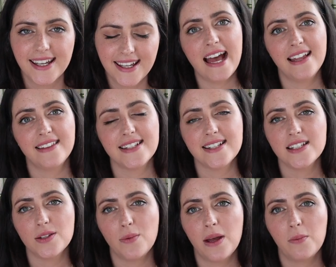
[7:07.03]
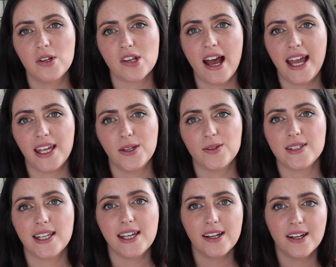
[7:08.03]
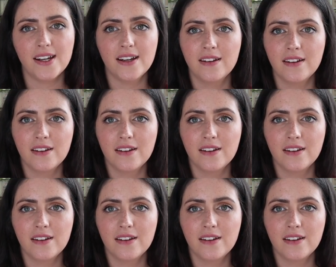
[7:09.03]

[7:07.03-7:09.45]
And this is the one which I use here.